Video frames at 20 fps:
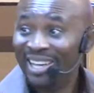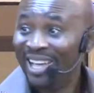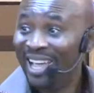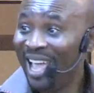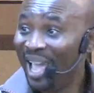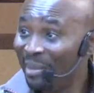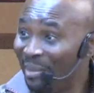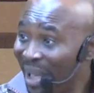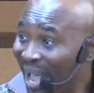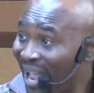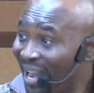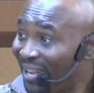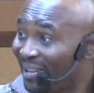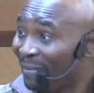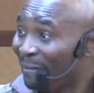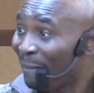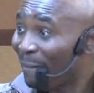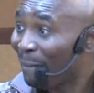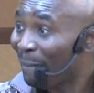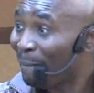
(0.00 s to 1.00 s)
Amen.
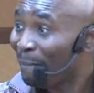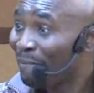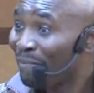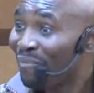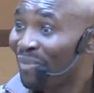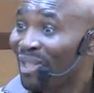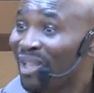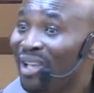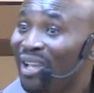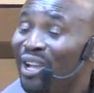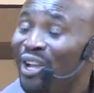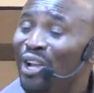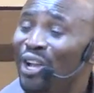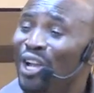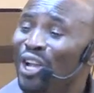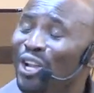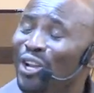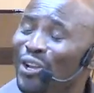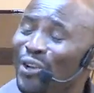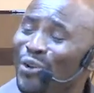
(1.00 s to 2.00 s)

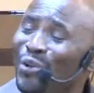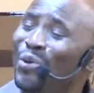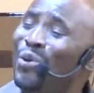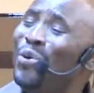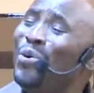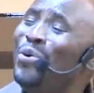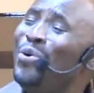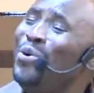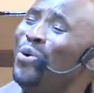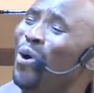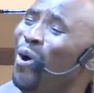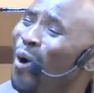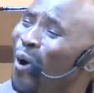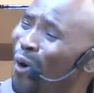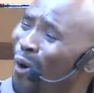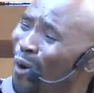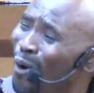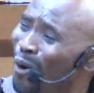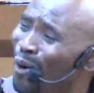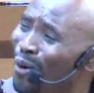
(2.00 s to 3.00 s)
Do you
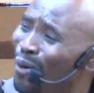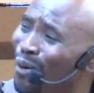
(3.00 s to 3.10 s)
know